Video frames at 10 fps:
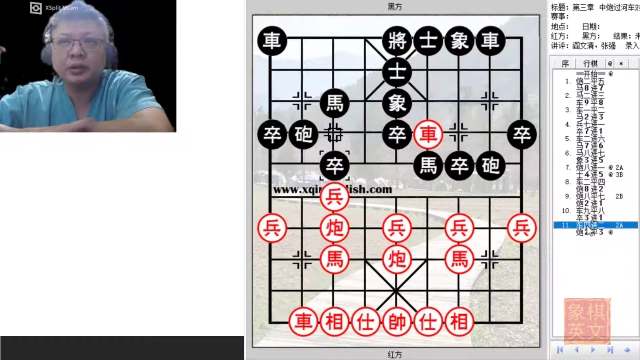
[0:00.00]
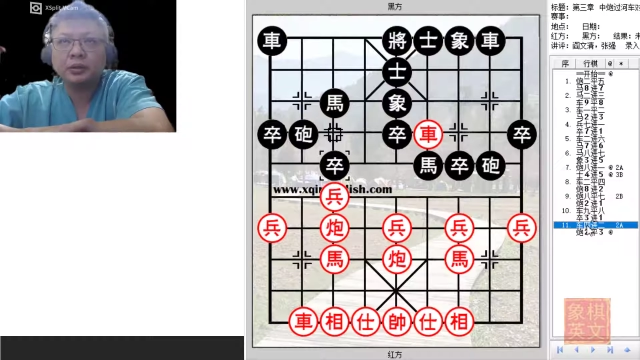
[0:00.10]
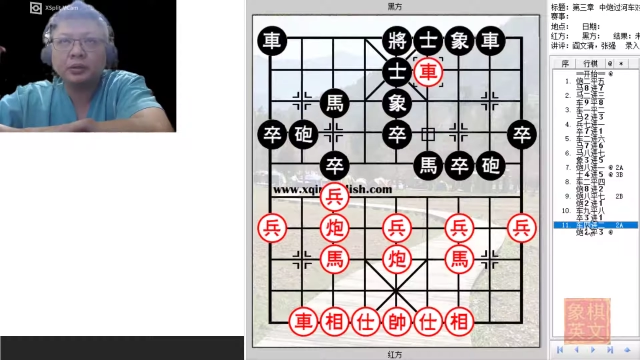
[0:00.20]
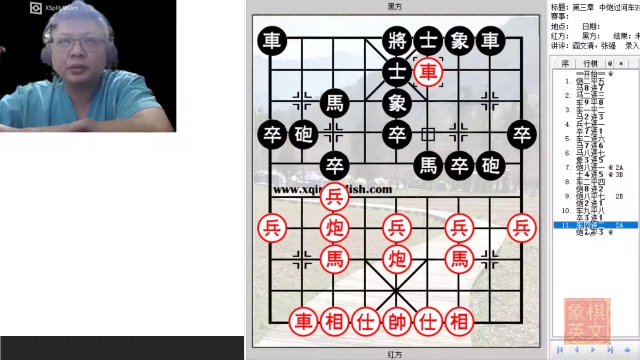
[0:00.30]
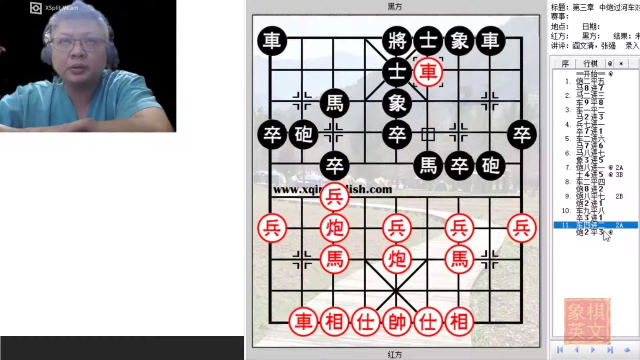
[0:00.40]

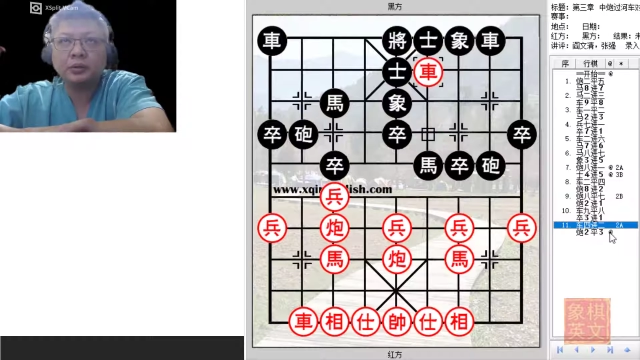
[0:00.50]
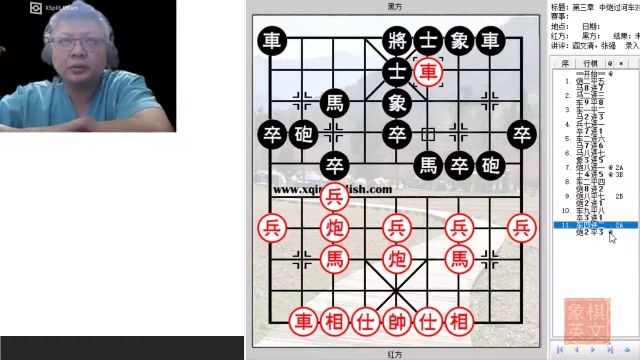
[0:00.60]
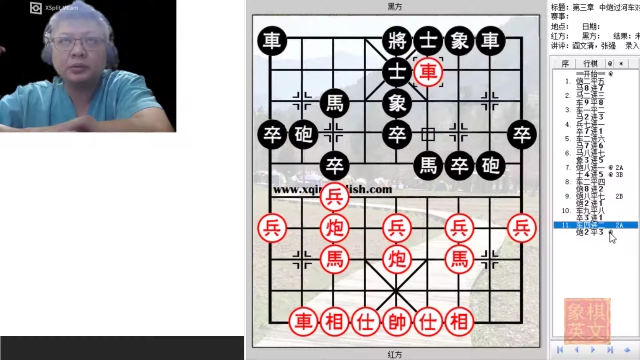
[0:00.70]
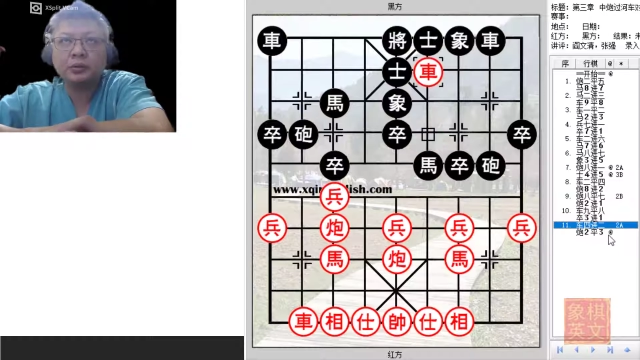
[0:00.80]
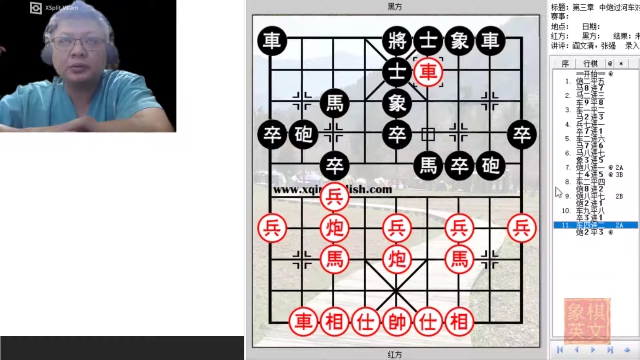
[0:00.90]
So
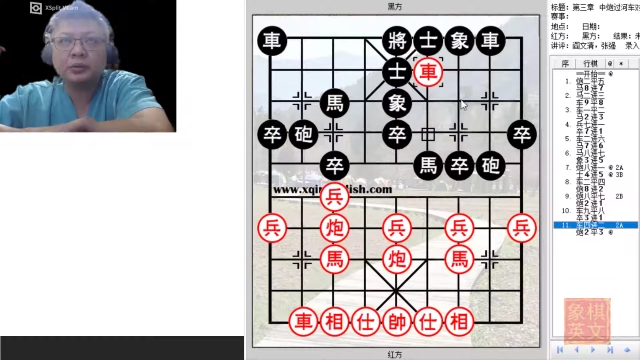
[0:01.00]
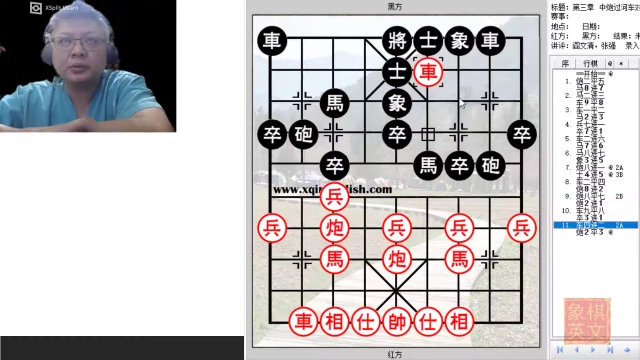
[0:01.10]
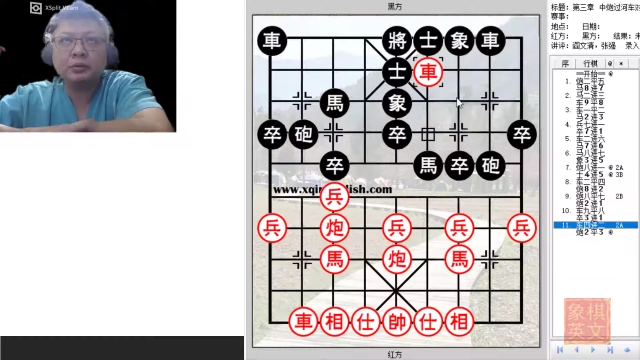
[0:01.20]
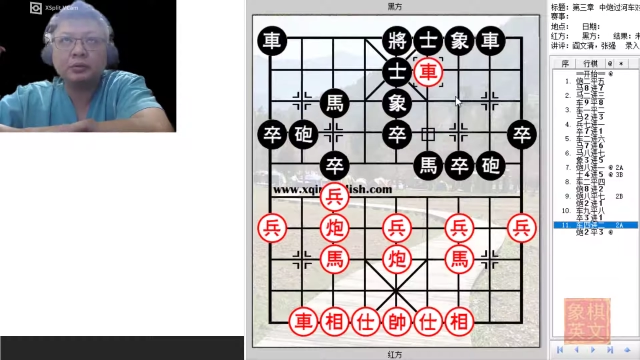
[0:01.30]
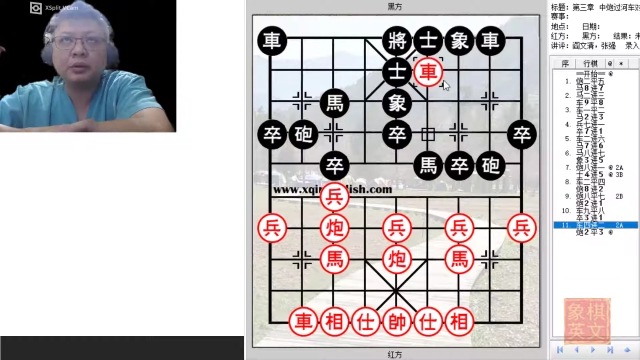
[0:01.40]

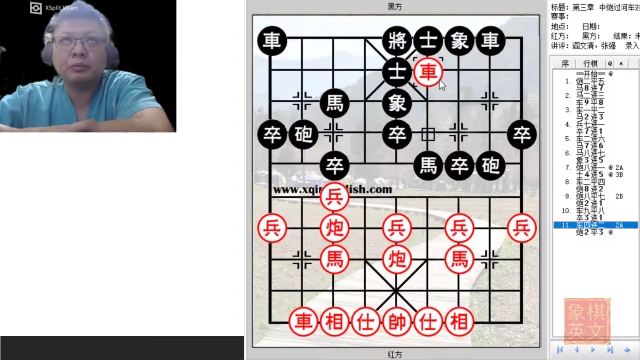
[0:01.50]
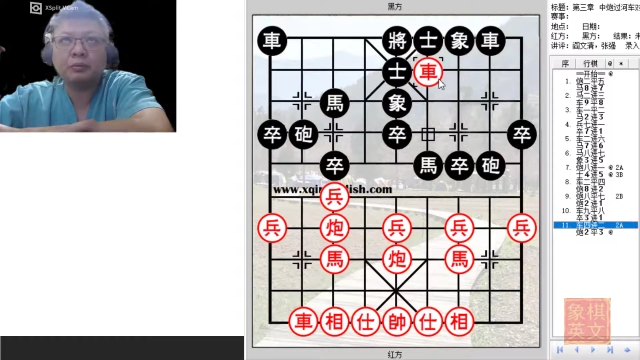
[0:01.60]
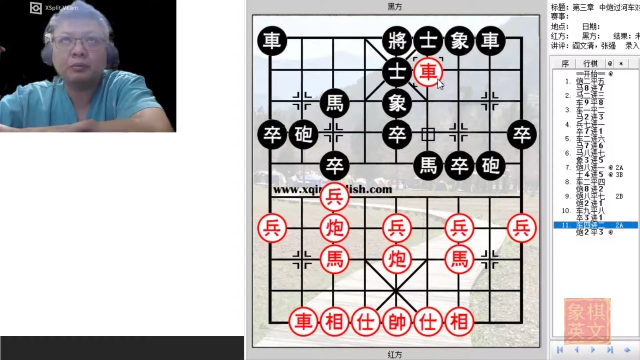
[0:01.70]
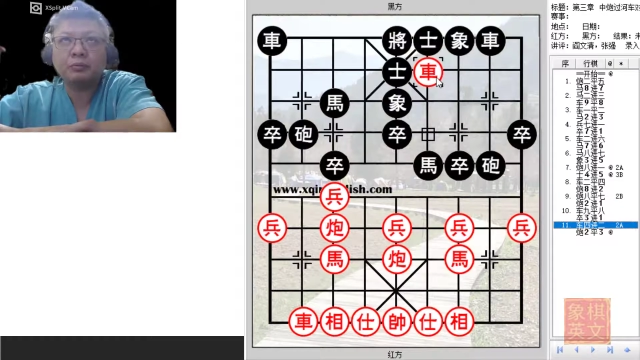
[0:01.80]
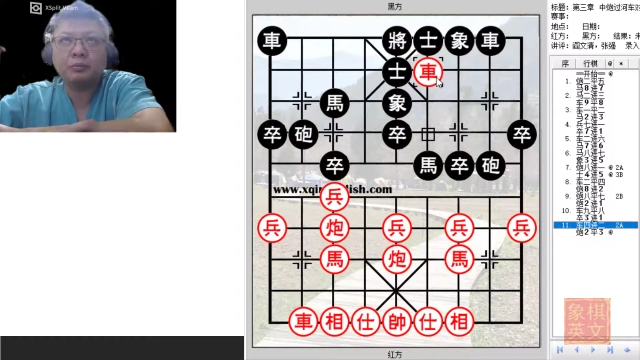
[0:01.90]
usually red
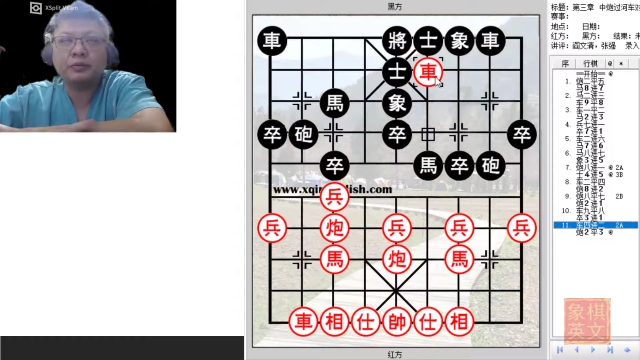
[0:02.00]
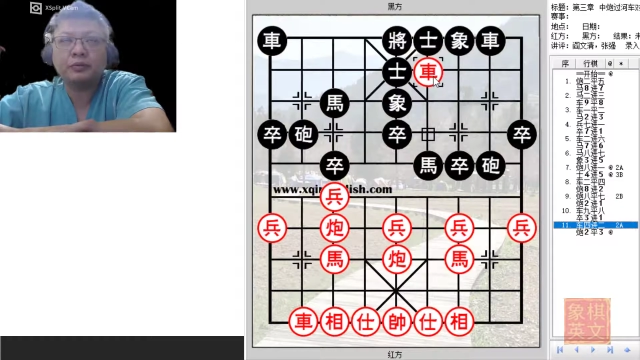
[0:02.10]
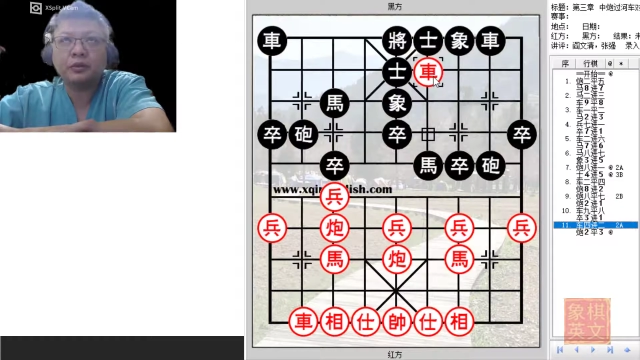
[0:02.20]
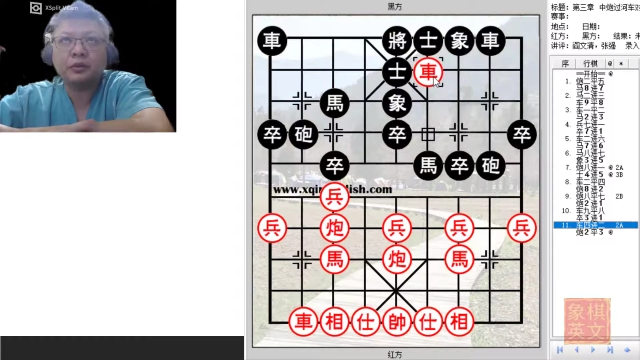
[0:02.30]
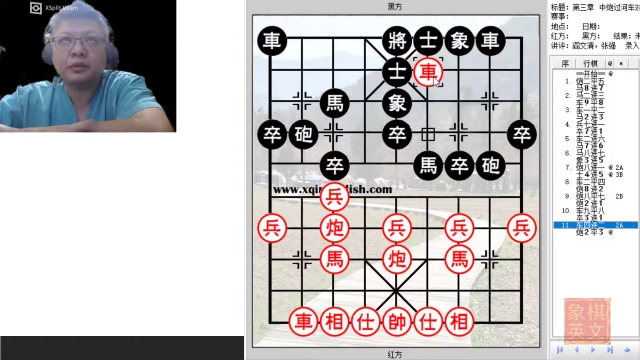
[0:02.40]
will move
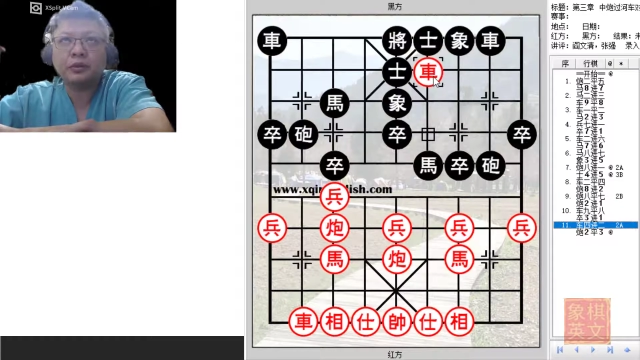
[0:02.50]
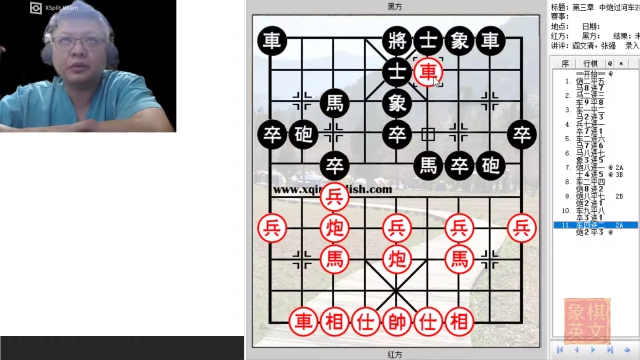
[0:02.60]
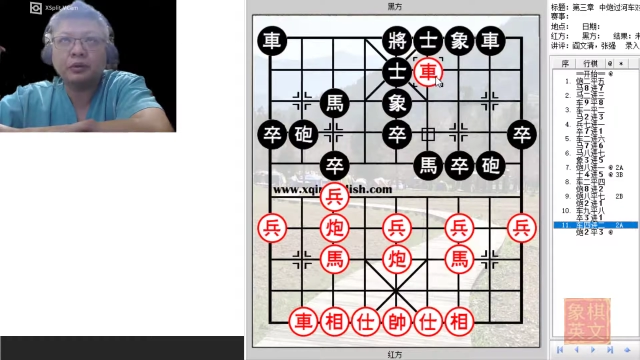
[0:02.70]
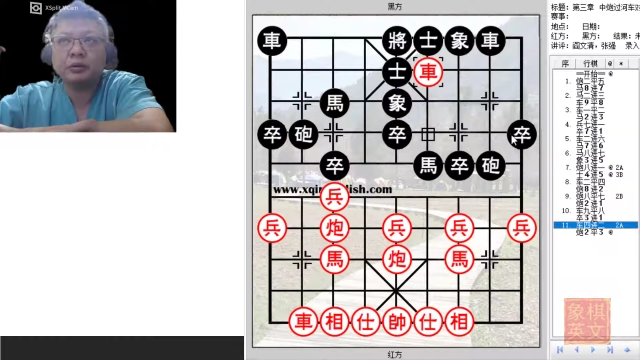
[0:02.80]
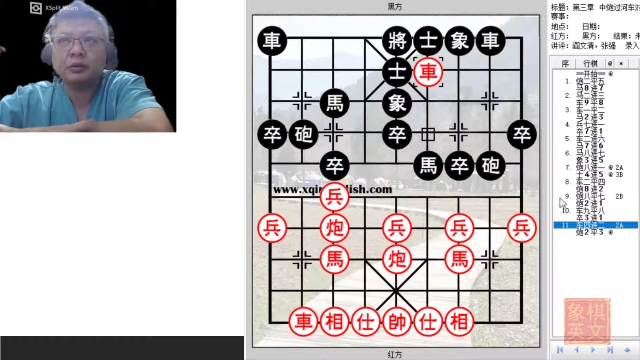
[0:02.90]
his
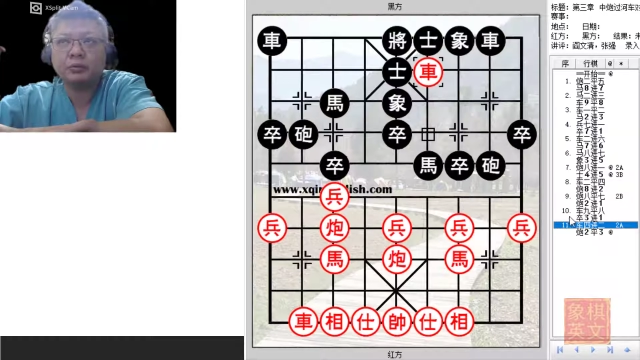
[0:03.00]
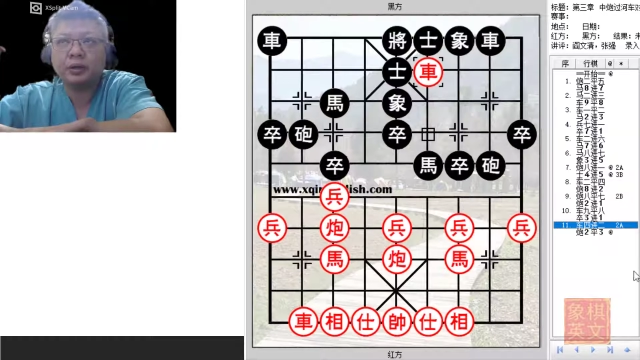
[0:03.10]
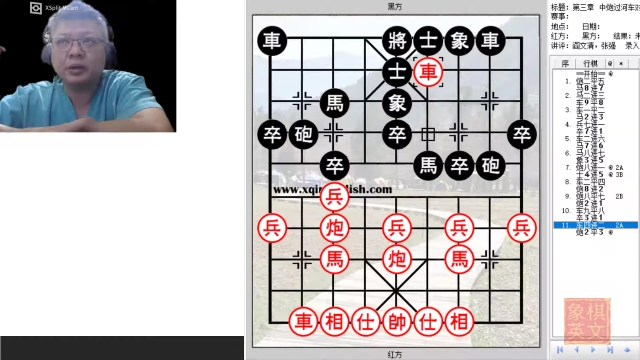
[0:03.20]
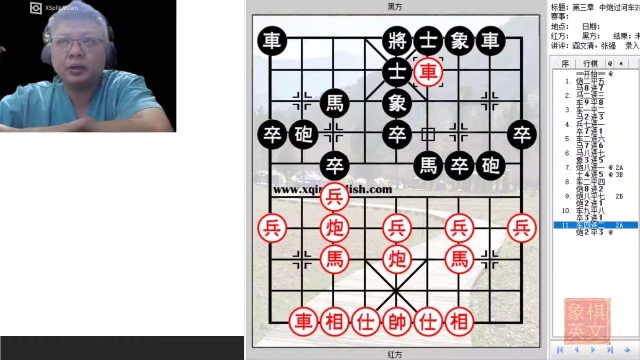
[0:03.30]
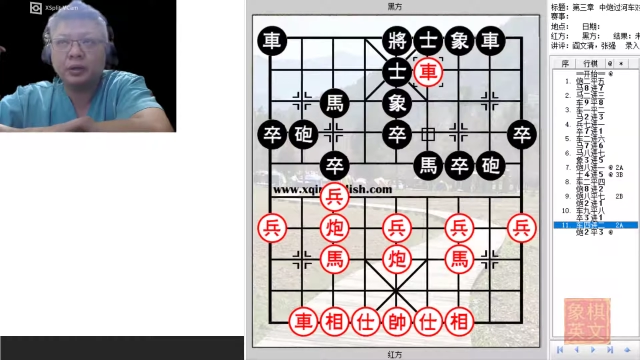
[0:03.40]
chariot
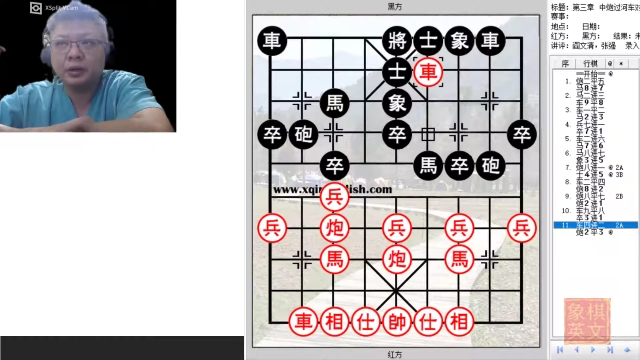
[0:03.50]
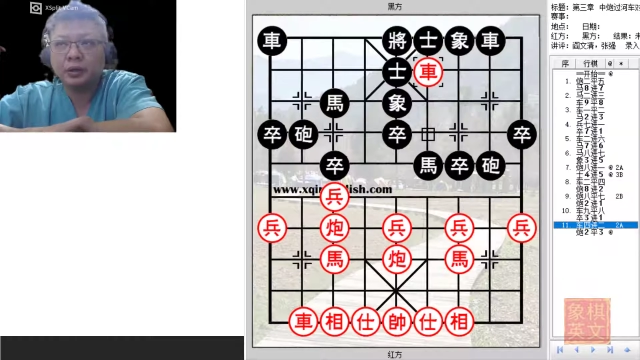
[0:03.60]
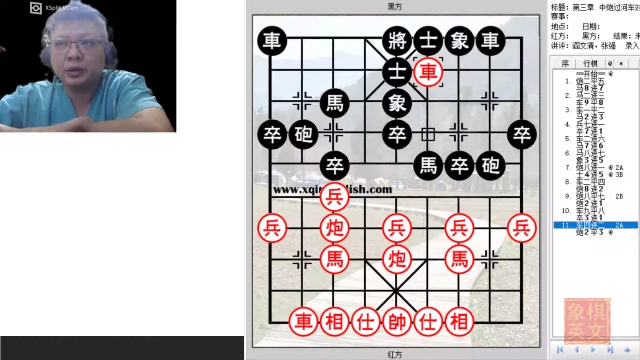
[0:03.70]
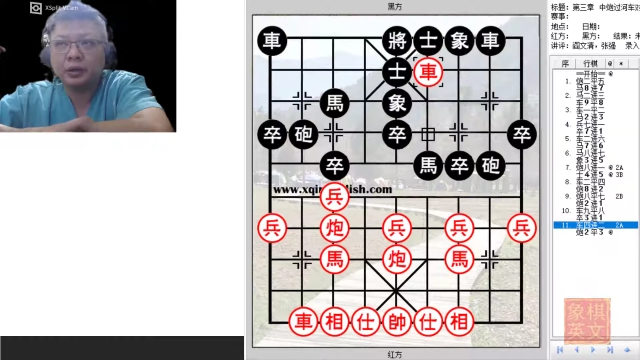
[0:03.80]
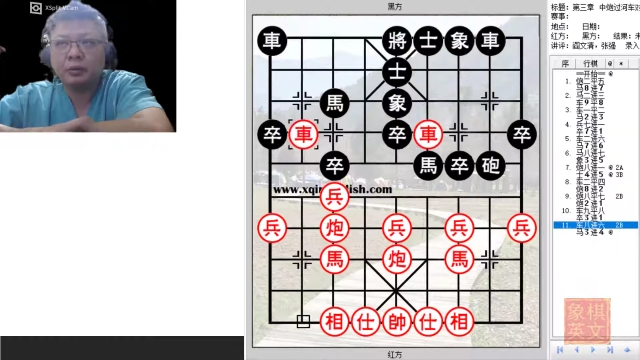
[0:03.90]
away.
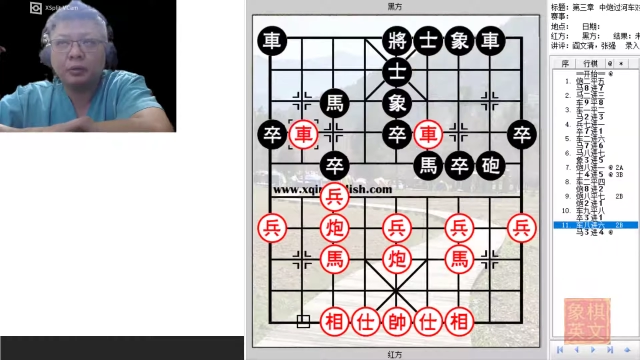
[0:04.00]
Now